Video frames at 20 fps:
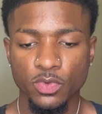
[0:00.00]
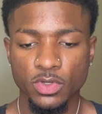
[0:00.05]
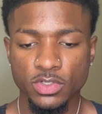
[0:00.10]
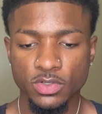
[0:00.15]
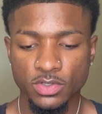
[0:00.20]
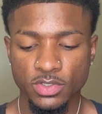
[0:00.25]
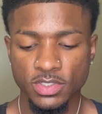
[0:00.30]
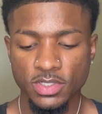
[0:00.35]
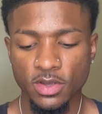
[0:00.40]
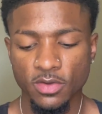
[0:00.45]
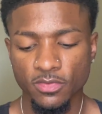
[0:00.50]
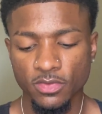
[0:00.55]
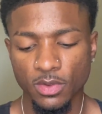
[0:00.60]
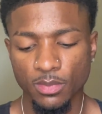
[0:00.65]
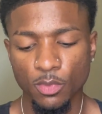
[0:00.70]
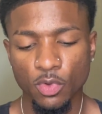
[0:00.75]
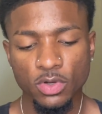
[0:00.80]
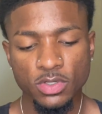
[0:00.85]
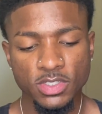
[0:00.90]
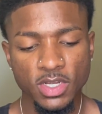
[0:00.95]
with yourself, the
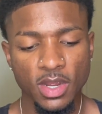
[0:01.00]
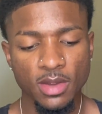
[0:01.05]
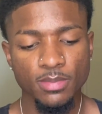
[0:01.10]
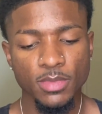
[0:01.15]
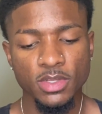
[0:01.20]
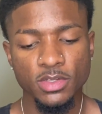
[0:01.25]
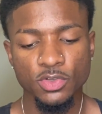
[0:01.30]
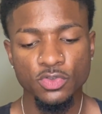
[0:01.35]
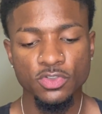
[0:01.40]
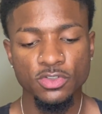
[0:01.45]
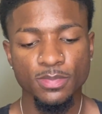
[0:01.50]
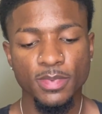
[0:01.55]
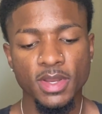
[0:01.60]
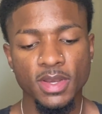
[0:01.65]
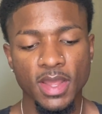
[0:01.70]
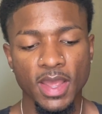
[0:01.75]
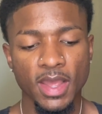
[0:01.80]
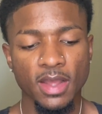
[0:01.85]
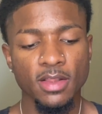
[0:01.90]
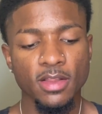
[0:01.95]
more time that you
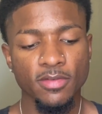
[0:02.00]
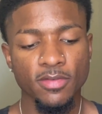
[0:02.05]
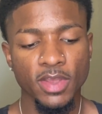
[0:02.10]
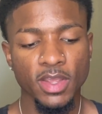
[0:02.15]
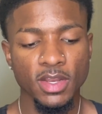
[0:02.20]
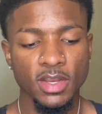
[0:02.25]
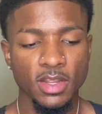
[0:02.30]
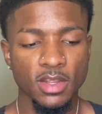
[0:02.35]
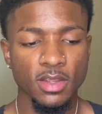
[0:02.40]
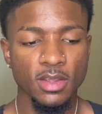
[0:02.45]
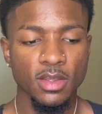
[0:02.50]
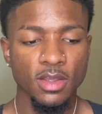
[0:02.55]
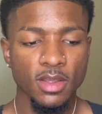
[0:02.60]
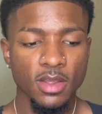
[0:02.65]
spend elevating